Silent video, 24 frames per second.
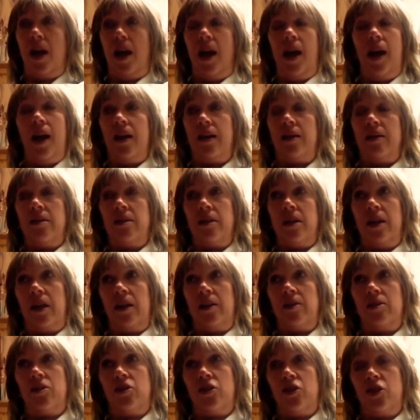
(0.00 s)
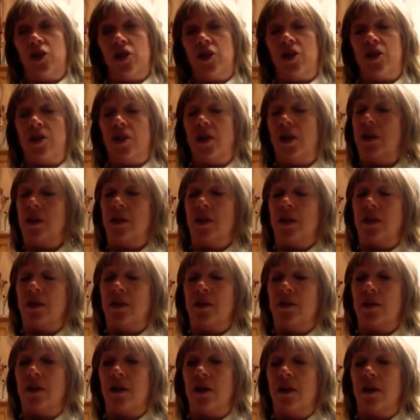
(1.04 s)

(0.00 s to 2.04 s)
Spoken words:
and has just needed